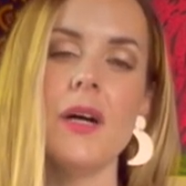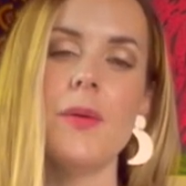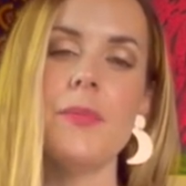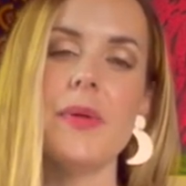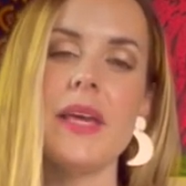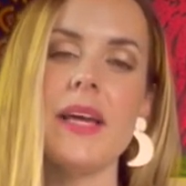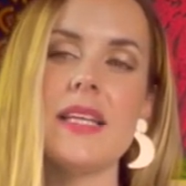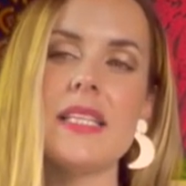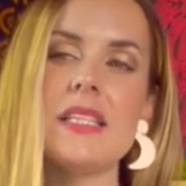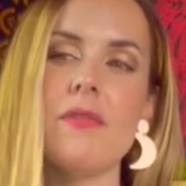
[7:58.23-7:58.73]

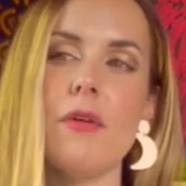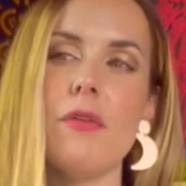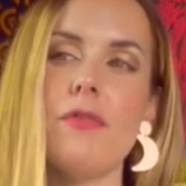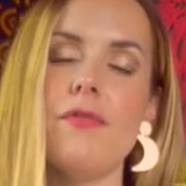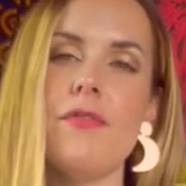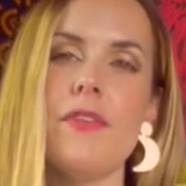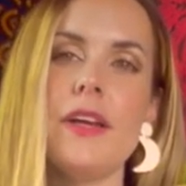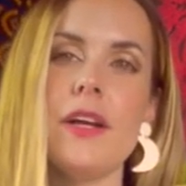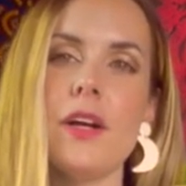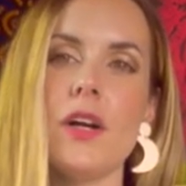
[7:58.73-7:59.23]
because of a
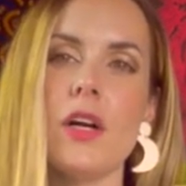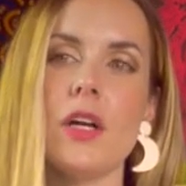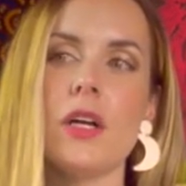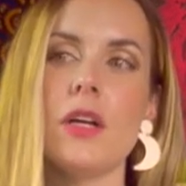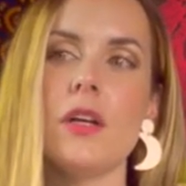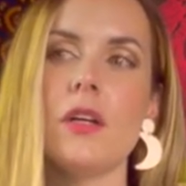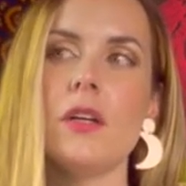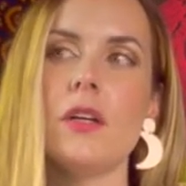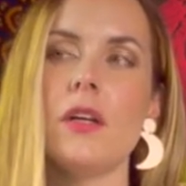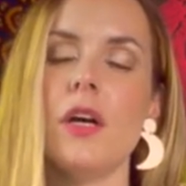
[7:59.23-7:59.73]

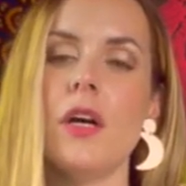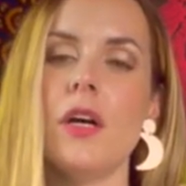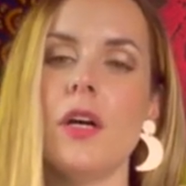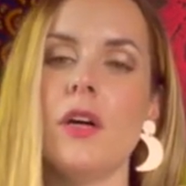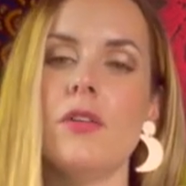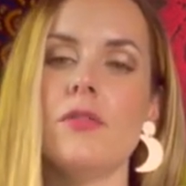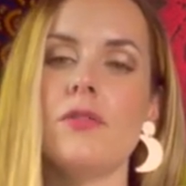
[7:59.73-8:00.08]
fear of